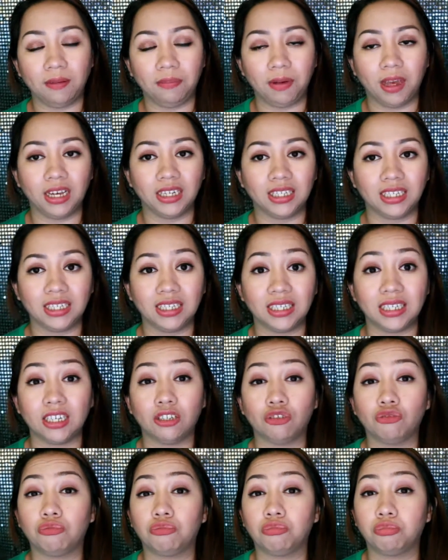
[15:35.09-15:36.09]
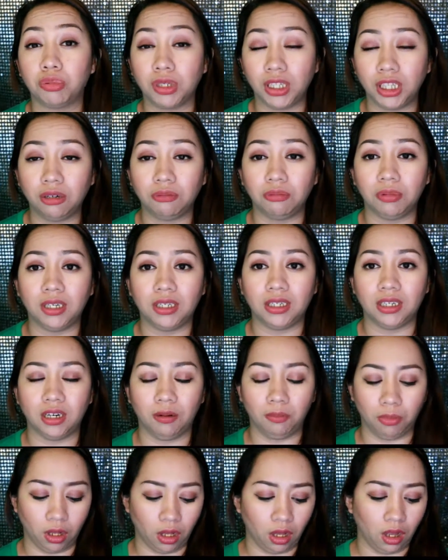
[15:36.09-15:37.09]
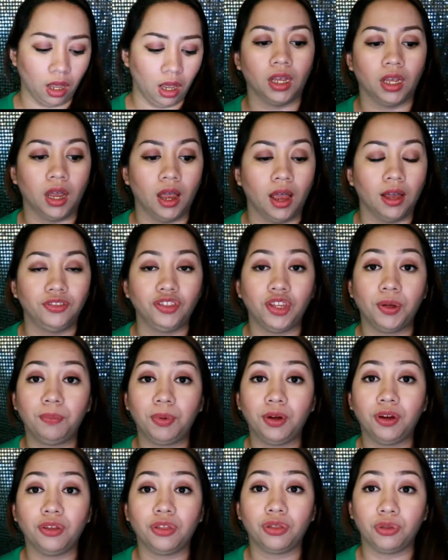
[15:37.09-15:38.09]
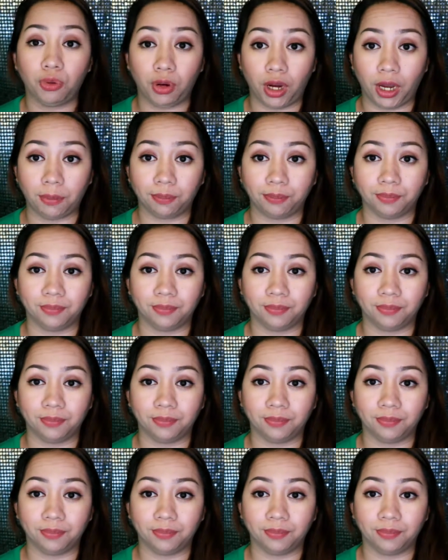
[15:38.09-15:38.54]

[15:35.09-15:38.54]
pesos is really reasonable. Number three,